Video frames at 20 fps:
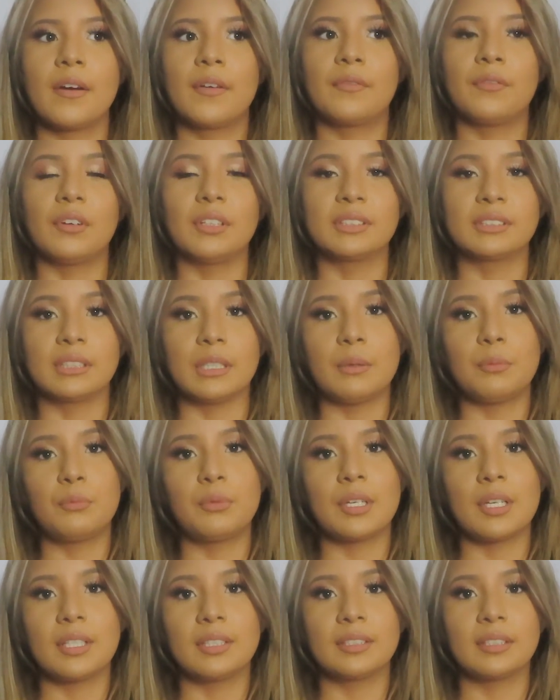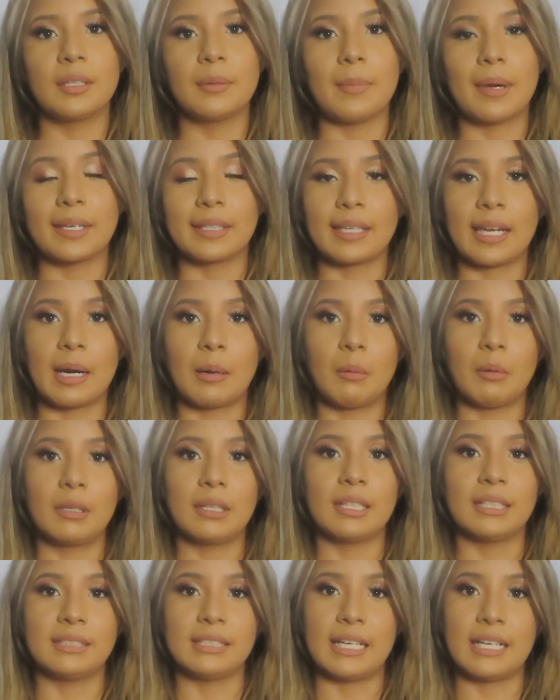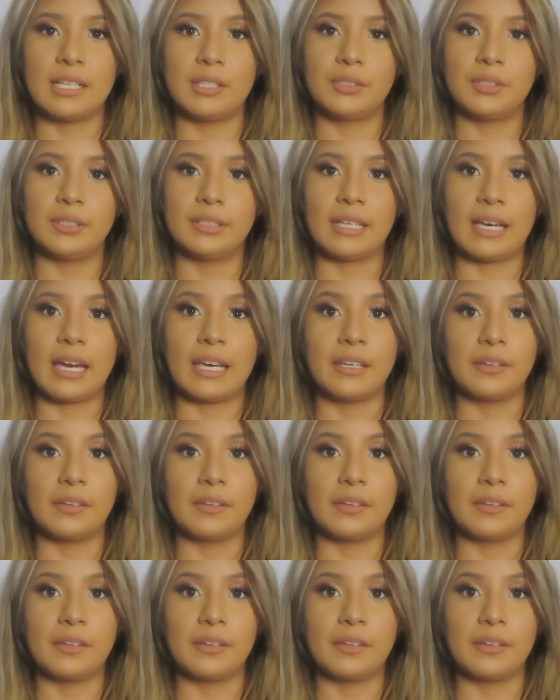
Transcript: for some reason my camera decided to die,